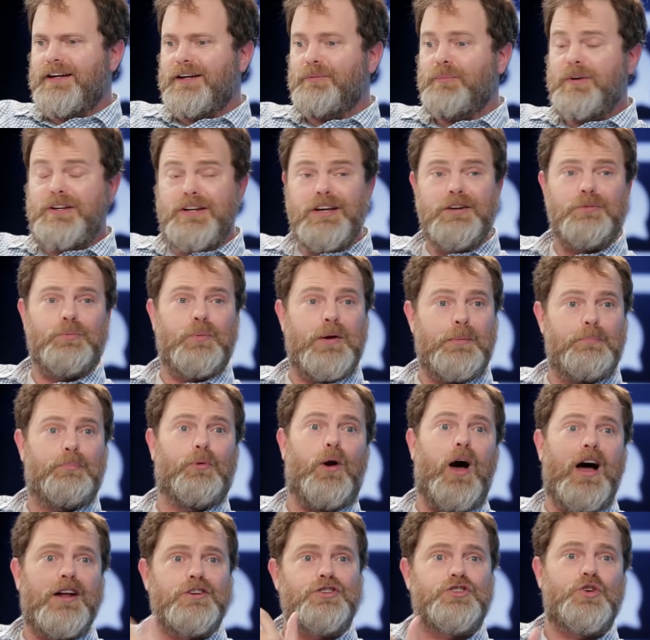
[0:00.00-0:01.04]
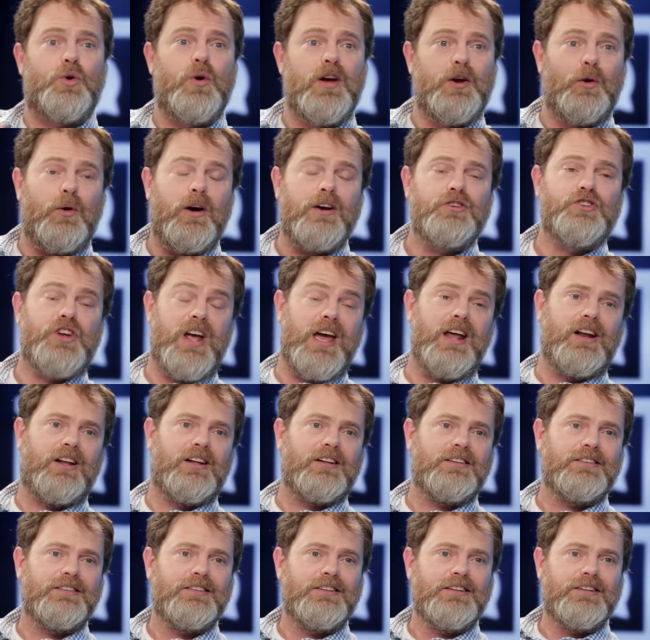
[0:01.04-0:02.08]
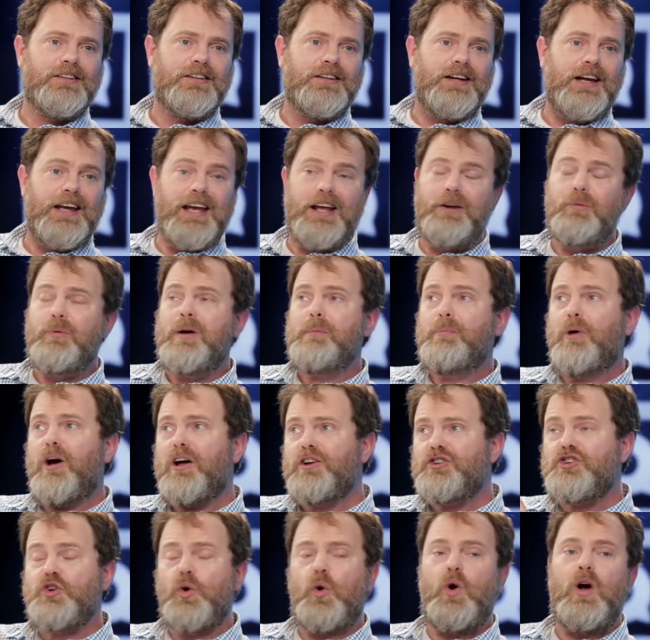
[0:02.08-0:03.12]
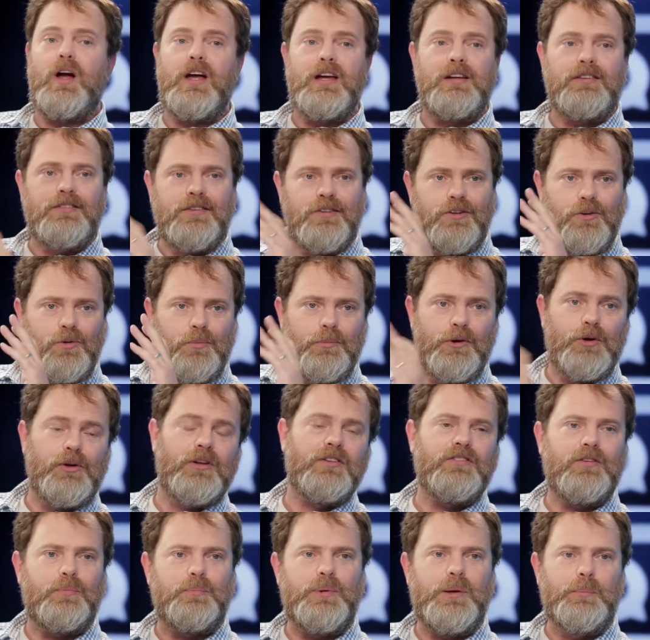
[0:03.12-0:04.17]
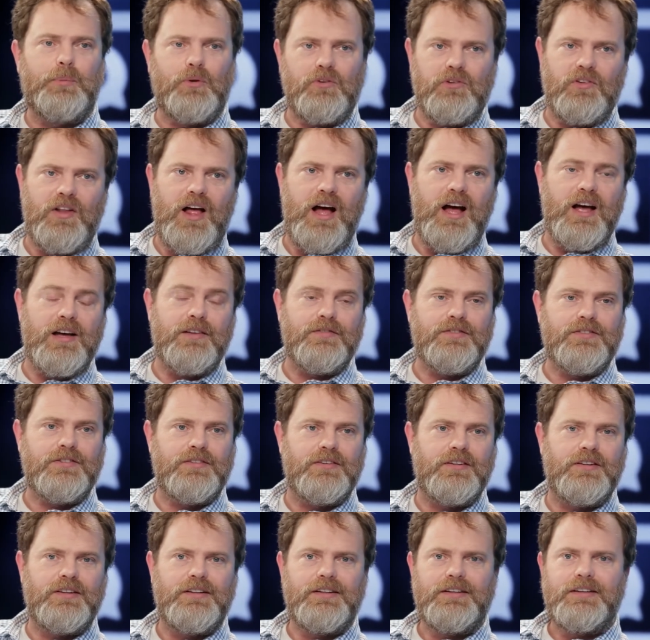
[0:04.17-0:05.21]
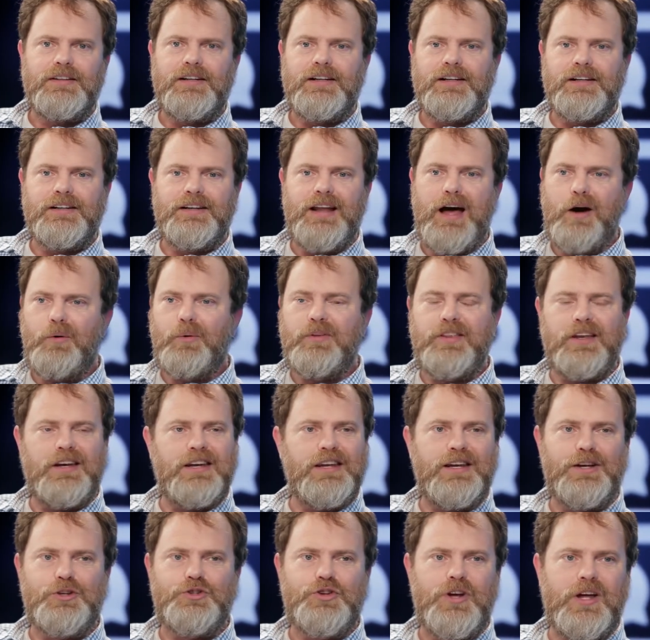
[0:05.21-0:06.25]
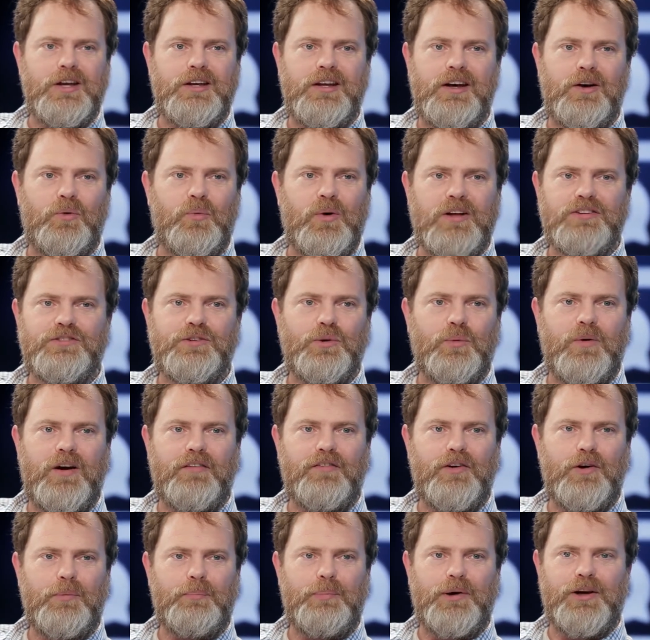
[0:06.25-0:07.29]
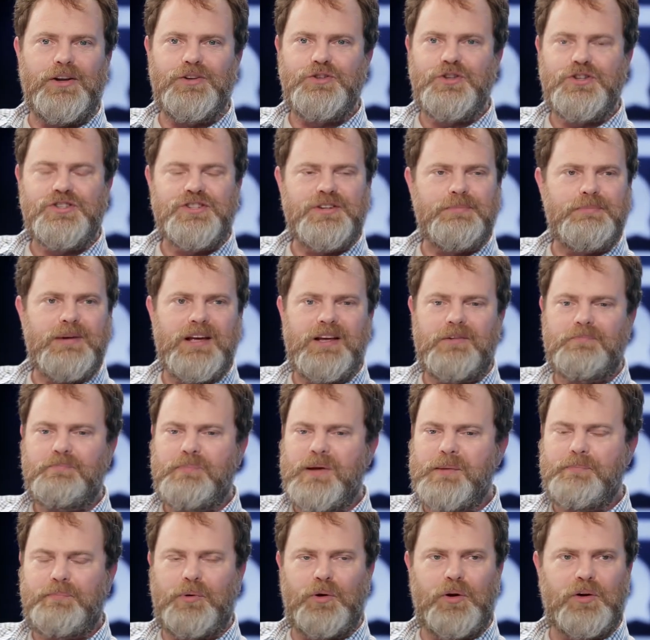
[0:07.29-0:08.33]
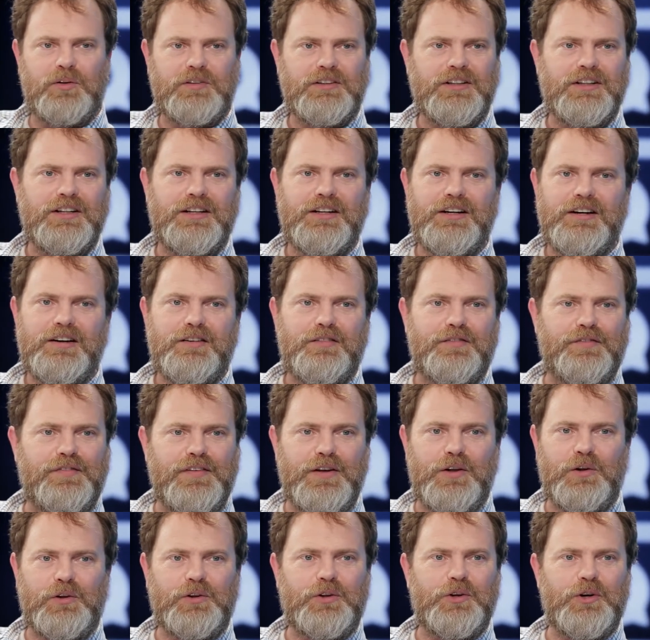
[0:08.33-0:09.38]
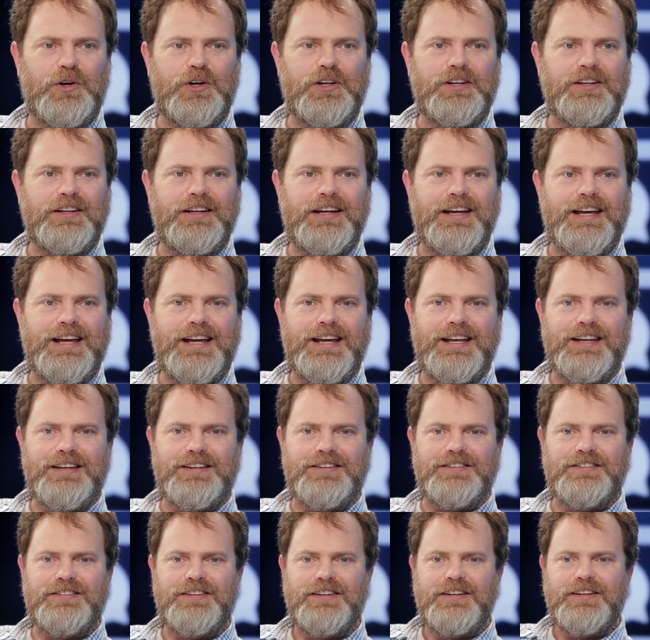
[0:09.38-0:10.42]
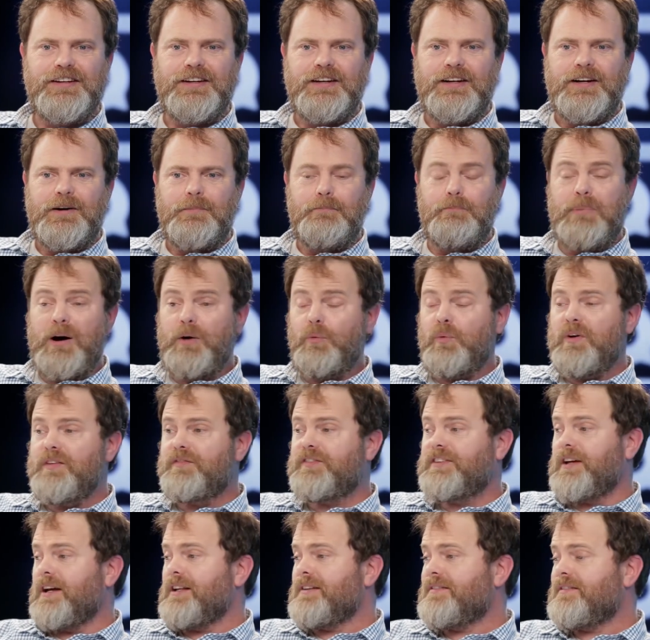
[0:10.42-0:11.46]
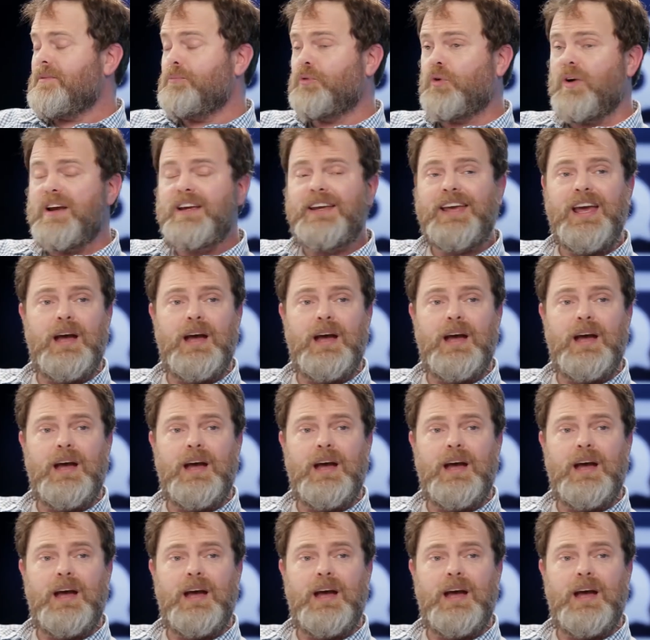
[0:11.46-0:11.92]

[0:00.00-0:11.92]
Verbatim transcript: And we did. We brought joy to our channel, and we brought joy to millions of people's lives. Not with any agenda whatsoever, but just to make people feel good. And but we've done some great